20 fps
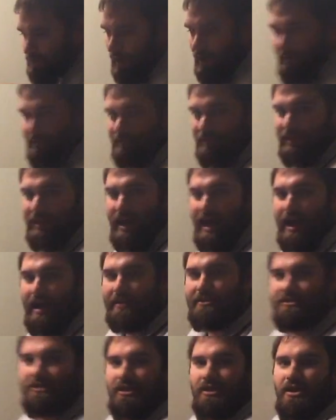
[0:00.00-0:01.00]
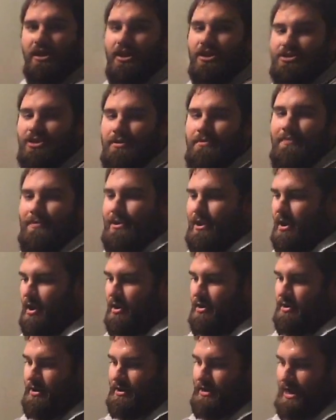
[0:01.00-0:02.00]
well for the odds, so I'm going
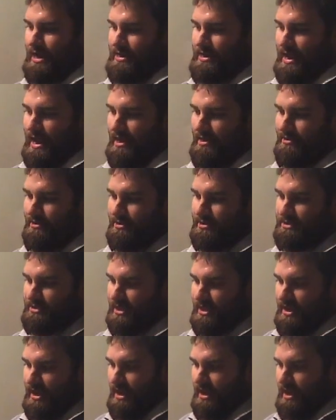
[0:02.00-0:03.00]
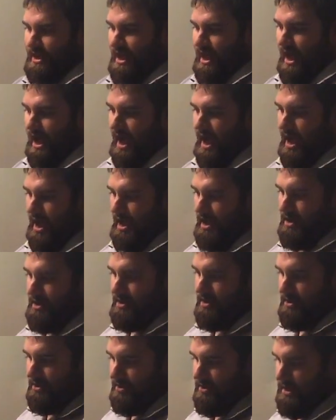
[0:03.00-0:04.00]
$110
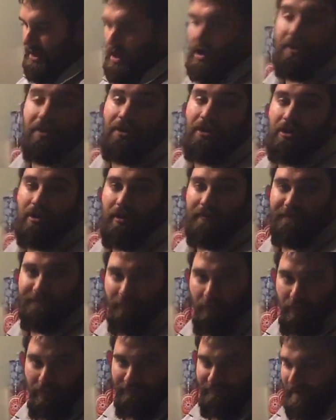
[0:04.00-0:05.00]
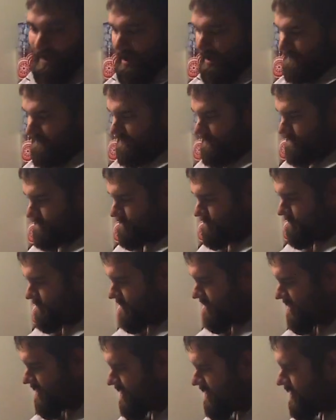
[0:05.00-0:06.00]
on the under of 45.
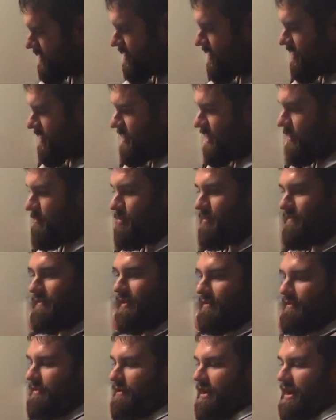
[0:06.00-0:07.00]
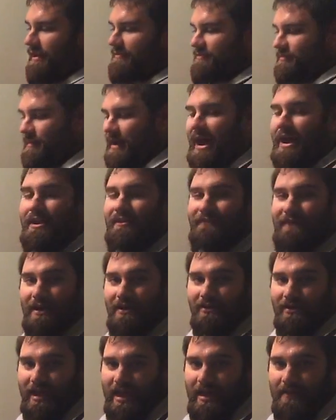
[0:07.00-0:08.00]
Now moving over here, I have some
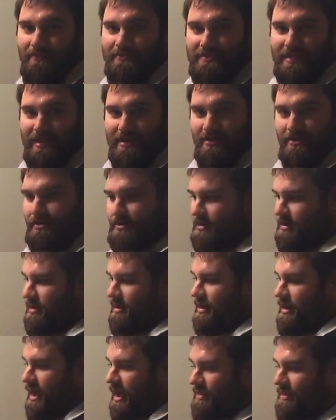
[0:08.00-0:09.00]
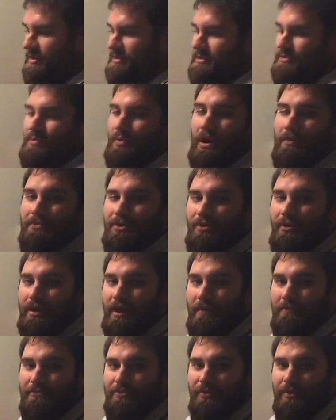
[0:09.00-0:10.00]
NFL games here. And this is what I'm
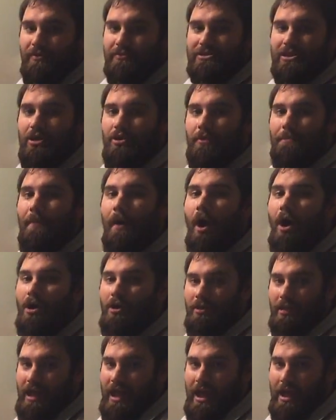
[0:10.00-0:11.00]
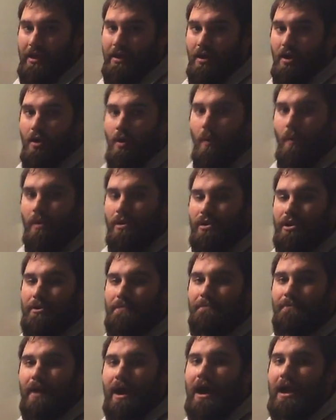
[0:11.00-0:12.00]
doing. I'm doing what's called a parlay, where you
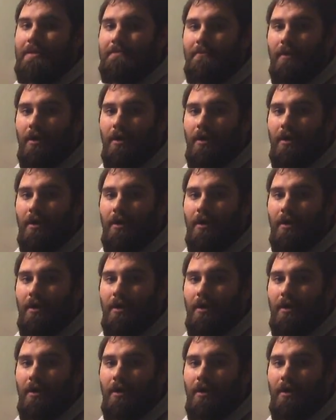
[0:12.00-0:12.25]
combine